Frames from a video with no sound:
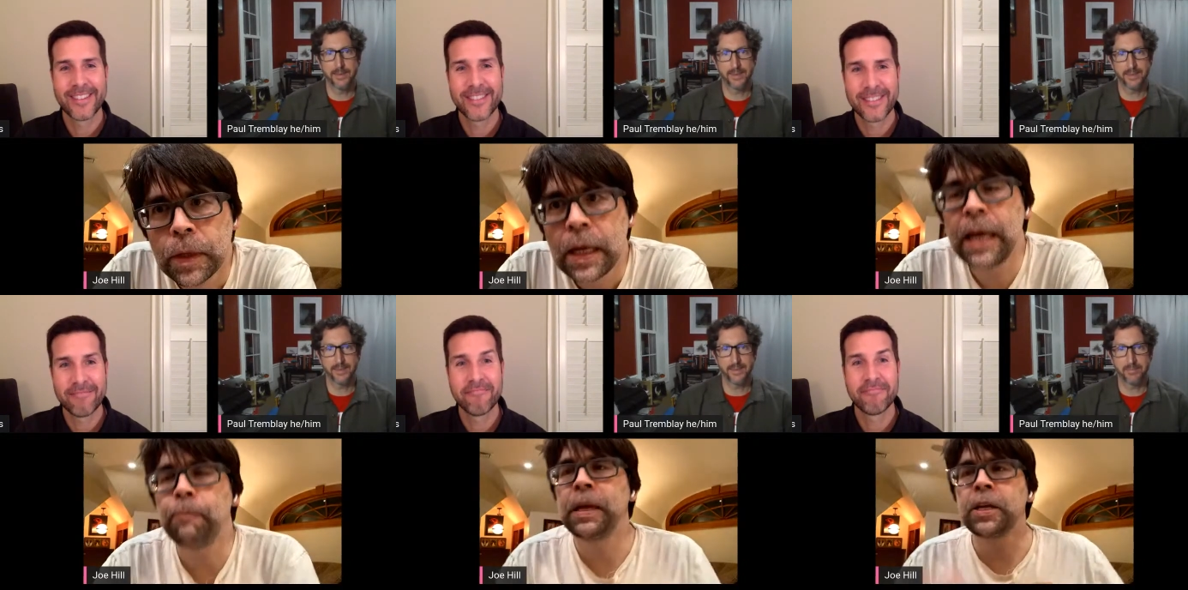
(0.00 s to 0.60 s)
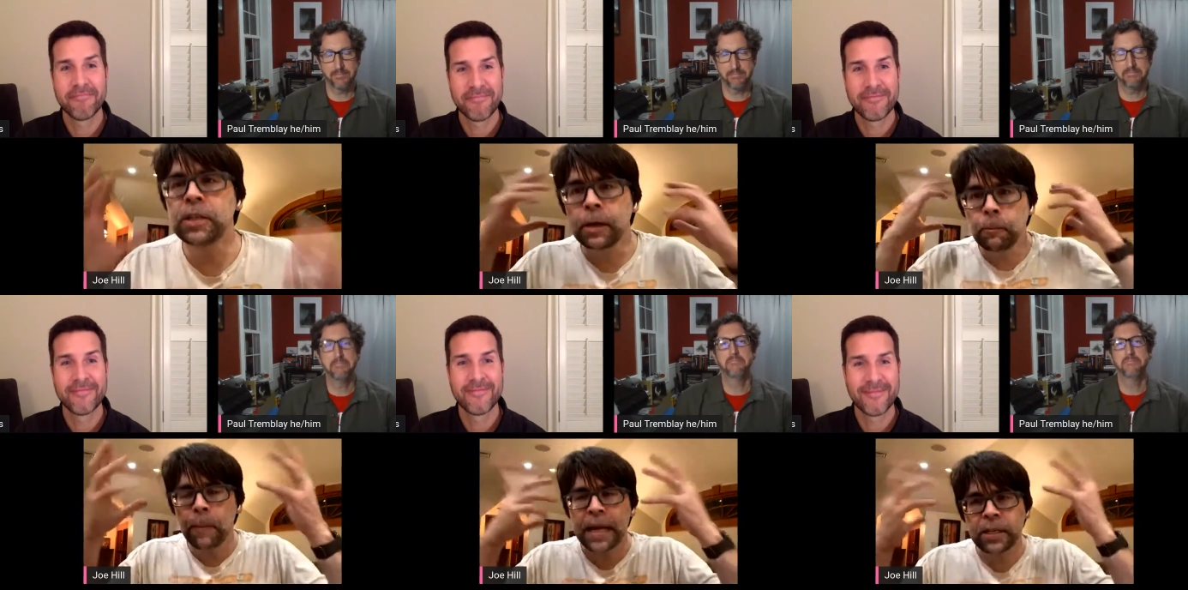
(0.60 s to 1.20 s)
Speaker 1: It because it
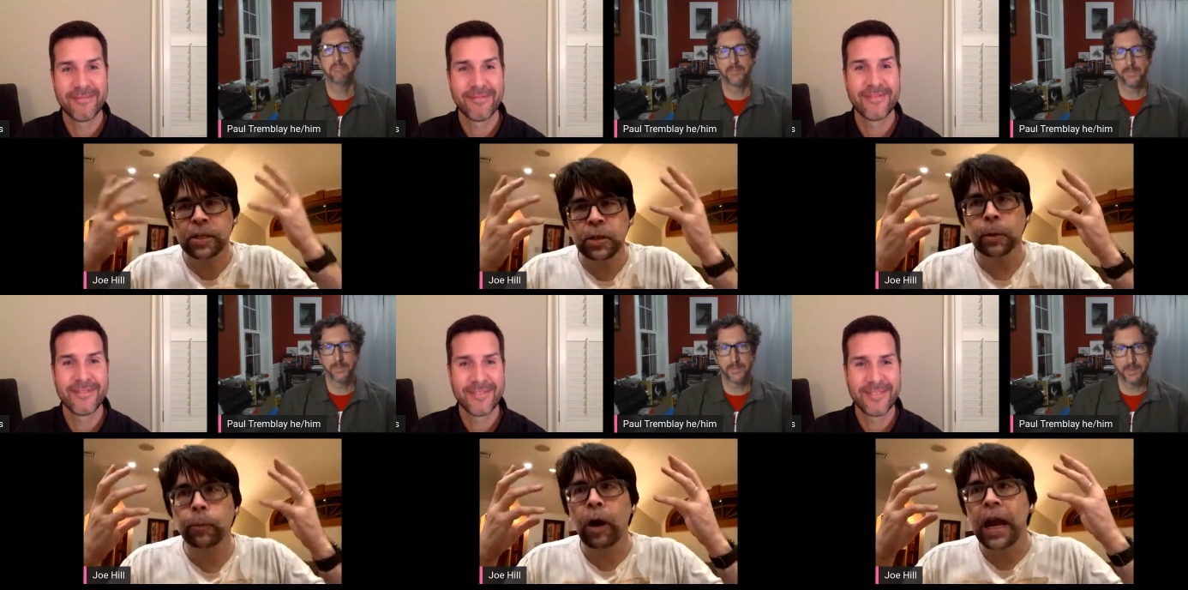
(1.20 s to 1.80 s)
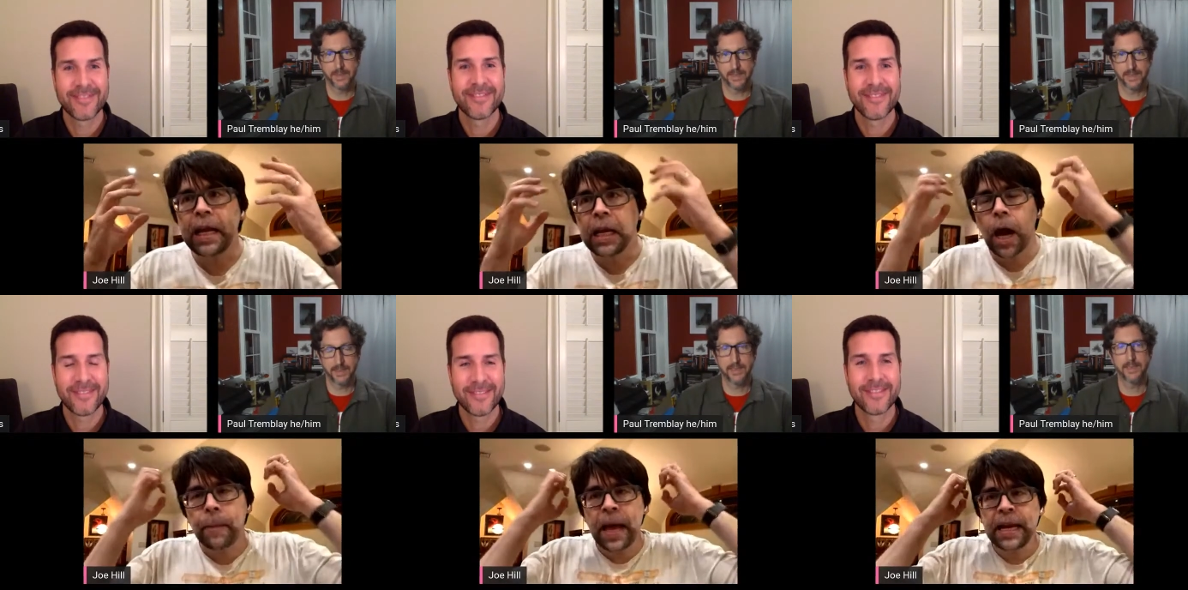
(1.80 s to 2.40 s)
messes your brain
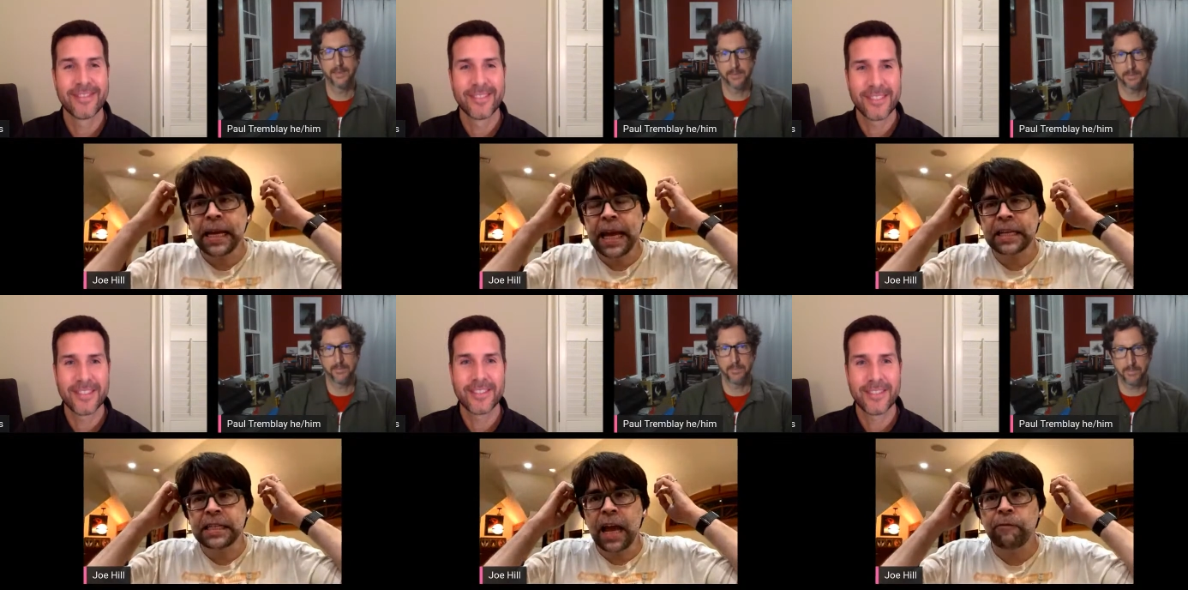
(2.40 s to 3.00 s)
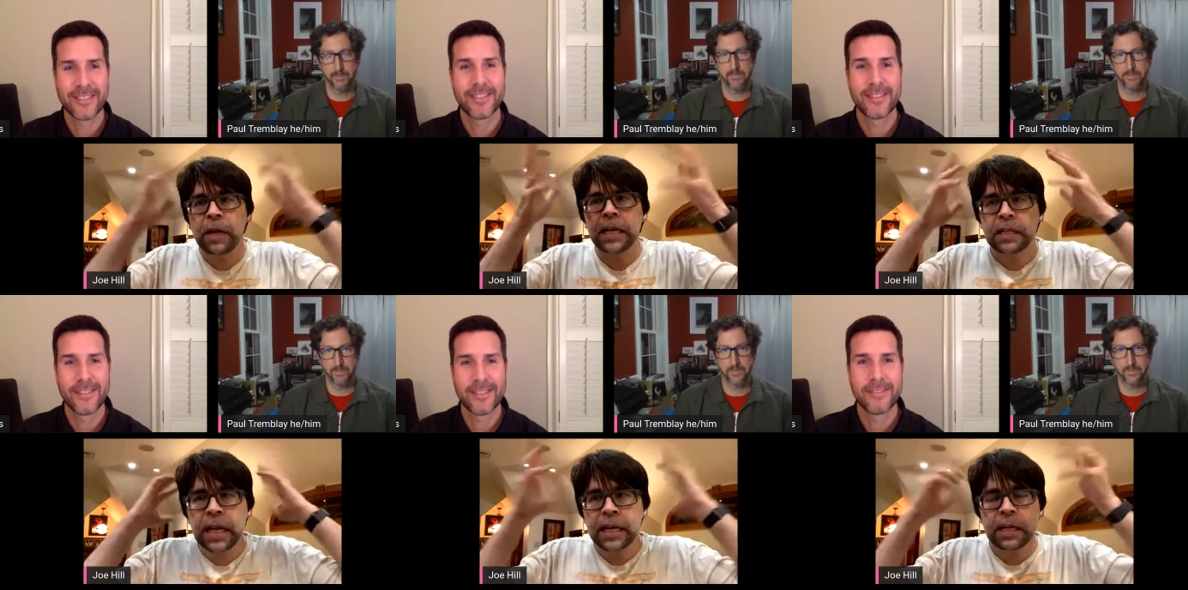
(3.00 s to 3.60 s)
up and it gets every it
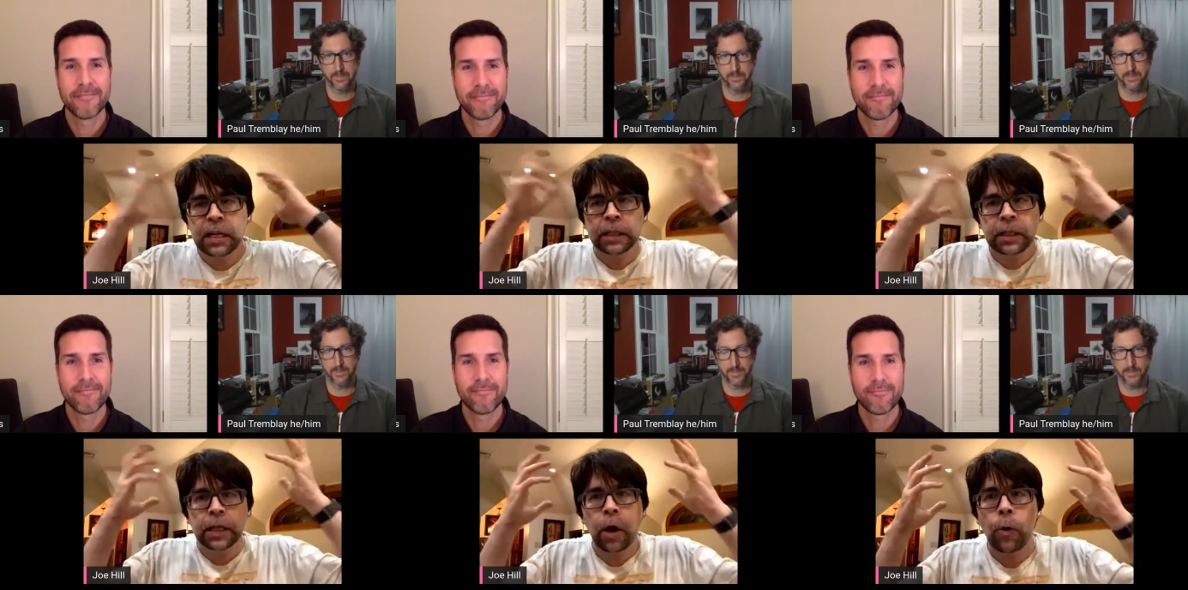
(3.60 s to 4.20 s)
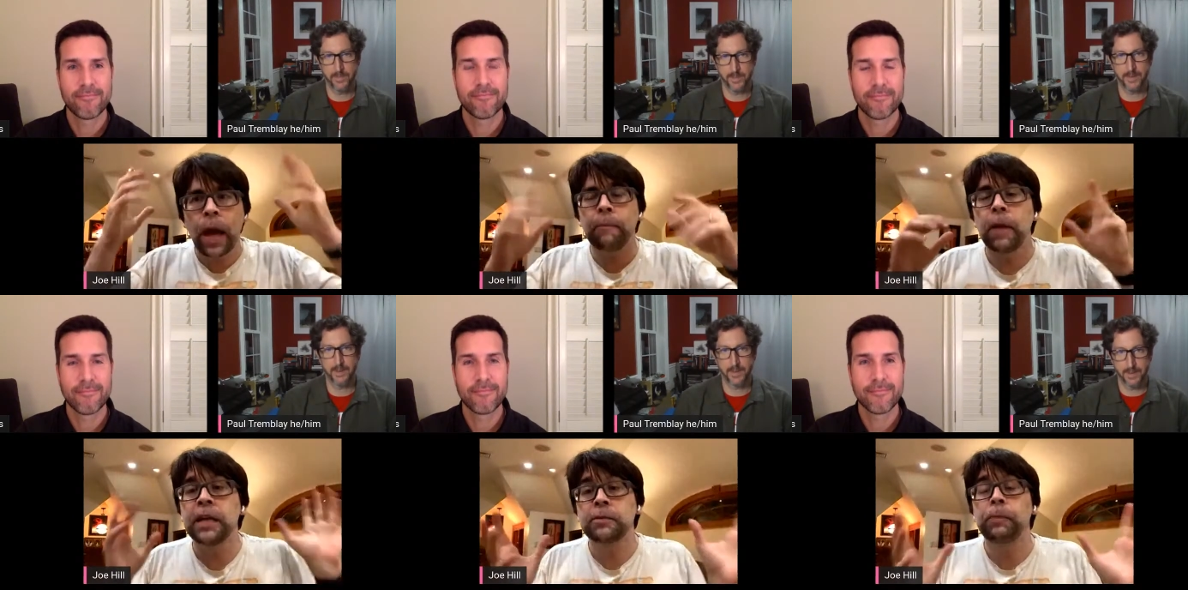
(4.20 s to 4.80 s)
it you know, and
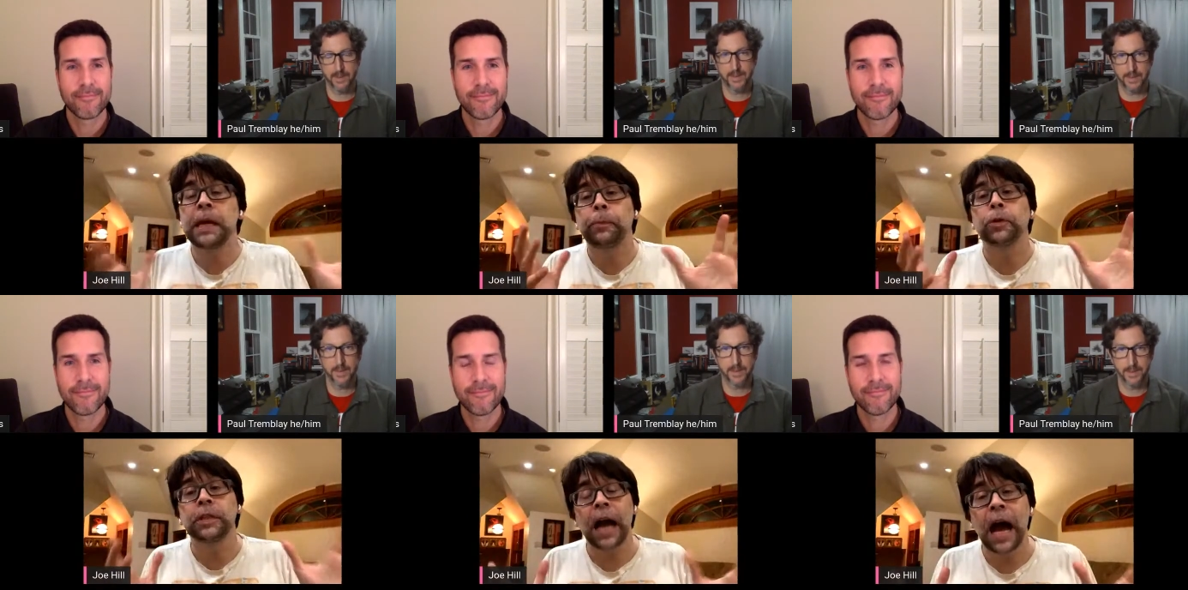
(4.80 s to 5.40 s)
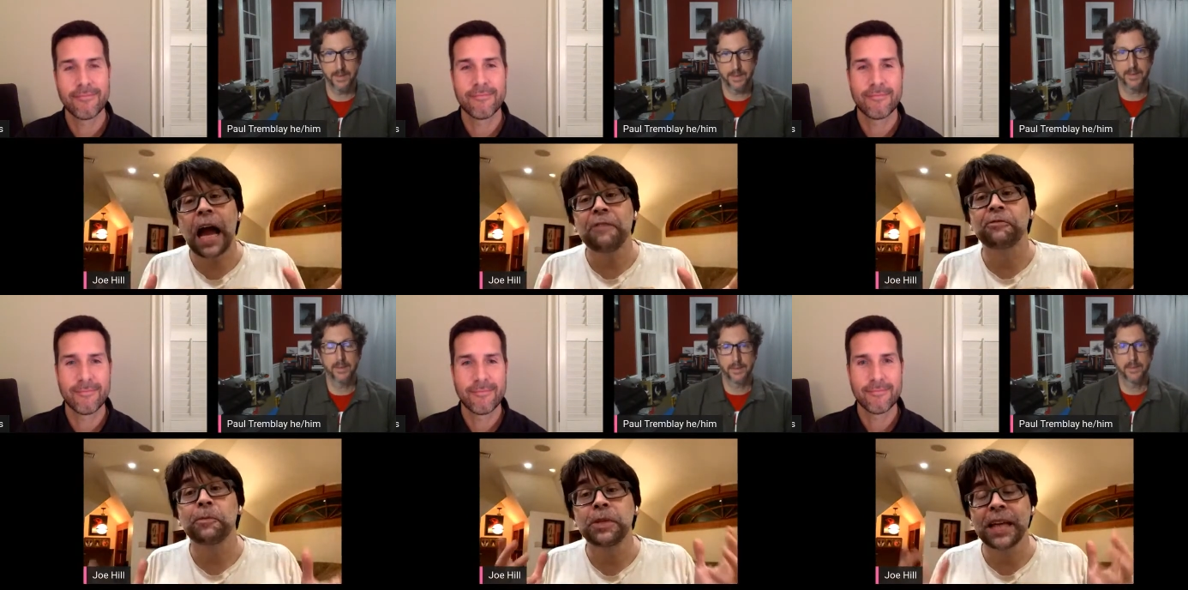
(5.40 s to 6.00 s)
and people die
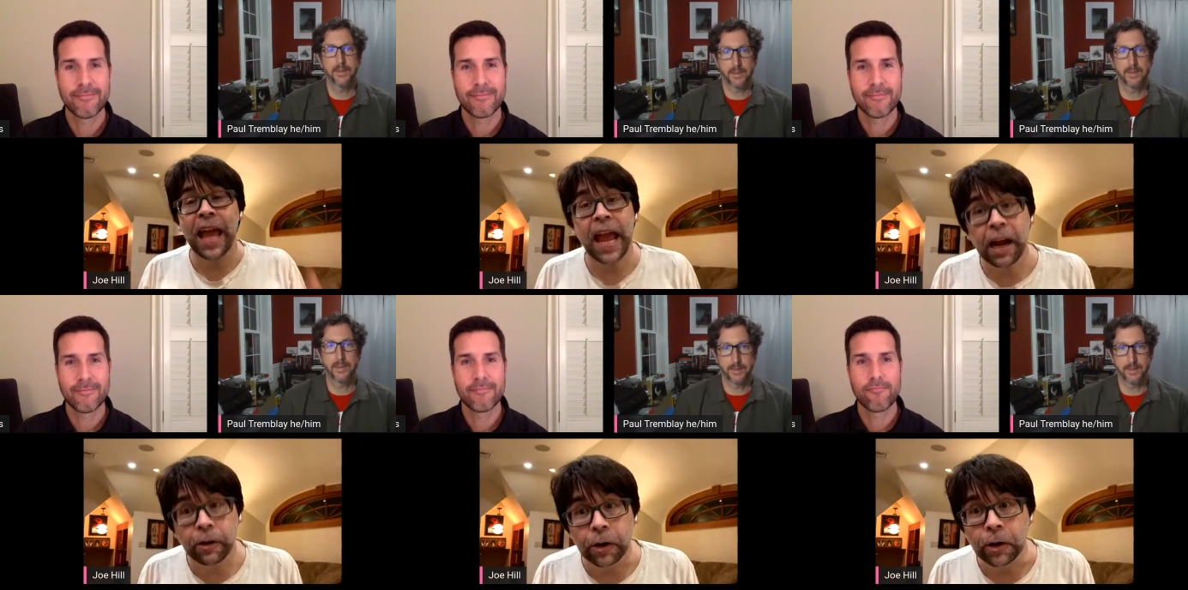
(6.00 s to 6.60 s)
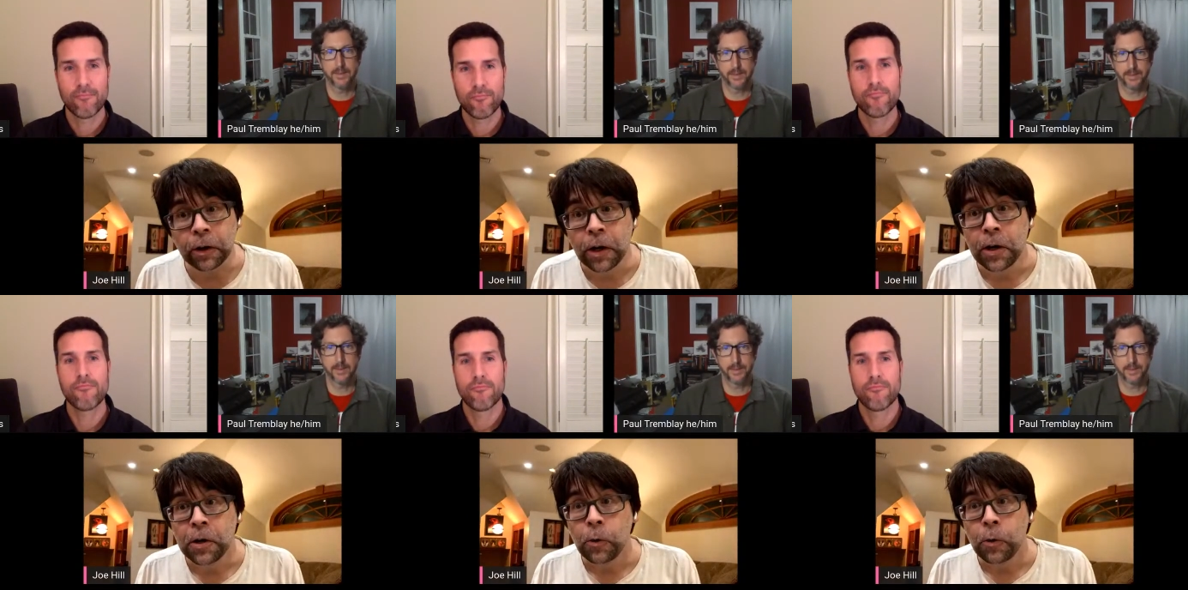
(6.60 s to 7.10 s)
from terror